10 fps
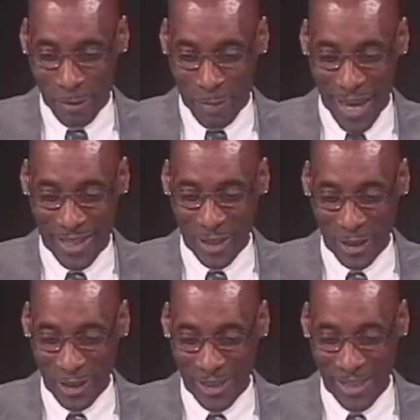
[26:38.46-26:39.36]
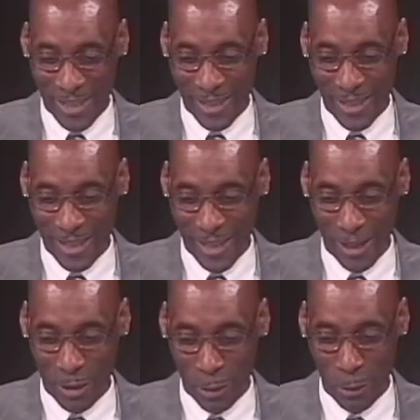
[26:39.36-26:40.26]
based on their decision, they
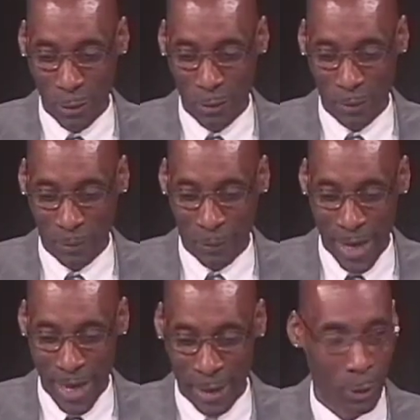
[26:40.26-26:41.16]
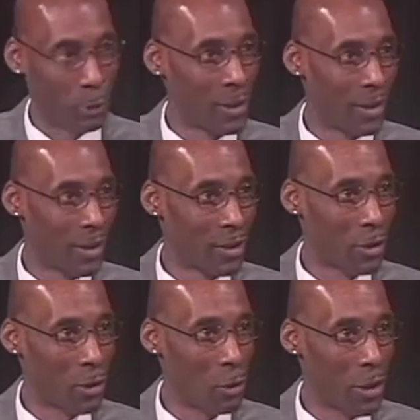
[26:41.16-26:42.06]
said you failed to
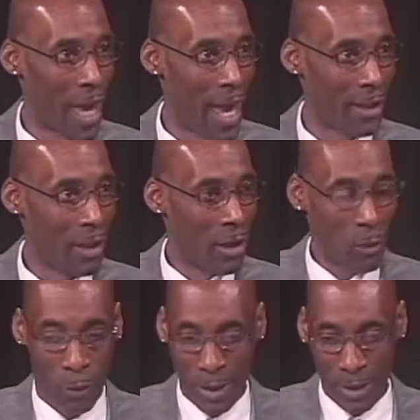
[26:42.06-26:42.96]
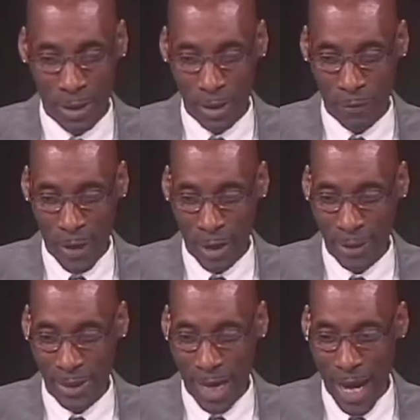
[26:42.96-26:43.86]
do that when the
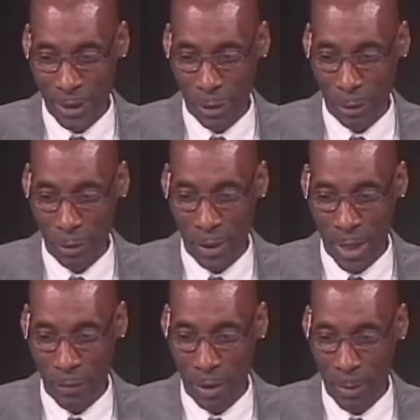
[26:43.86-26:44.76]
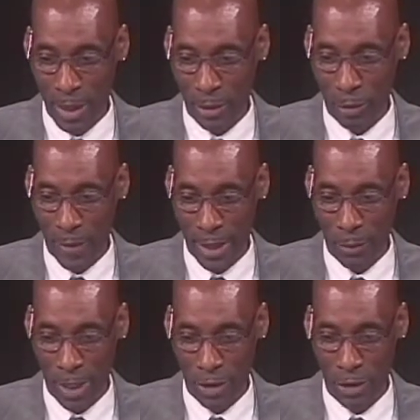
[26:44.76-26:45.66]
very doctor who gave you the mental
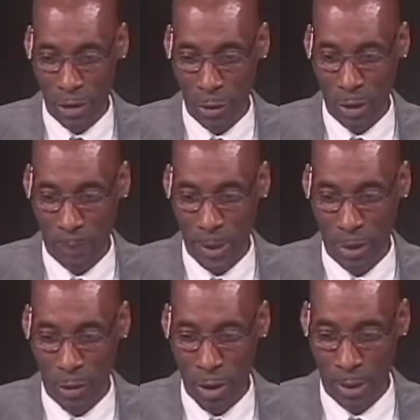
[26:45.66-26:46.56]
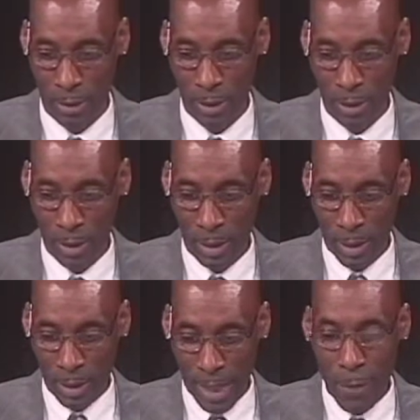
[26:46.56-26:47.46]
evaluation showed up in court.
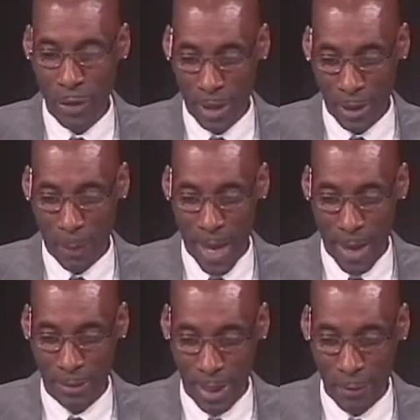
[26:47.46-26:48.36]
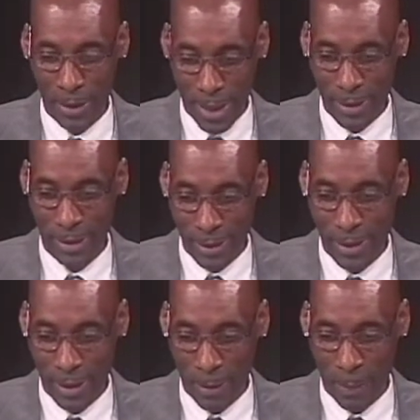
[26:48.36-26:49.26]
That was in the this
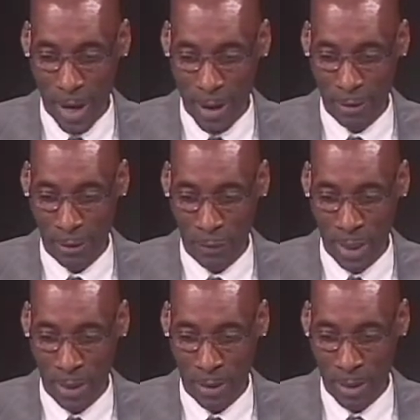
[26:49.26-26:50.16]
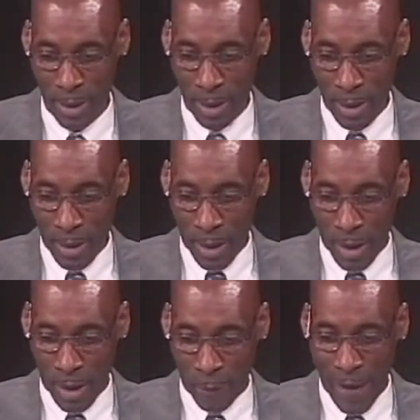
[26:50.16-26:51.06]
is in the part of their
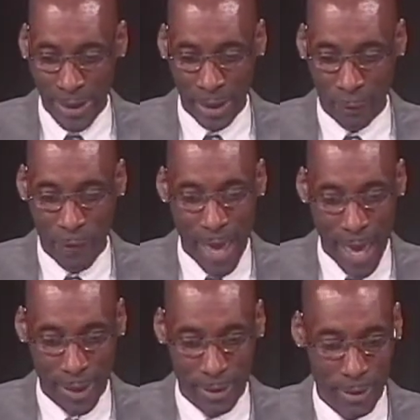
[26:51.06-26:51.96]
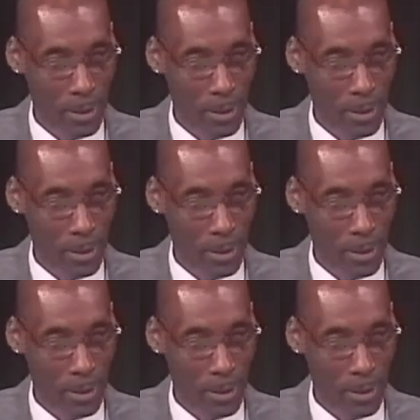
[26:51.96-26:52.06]
finding of facts.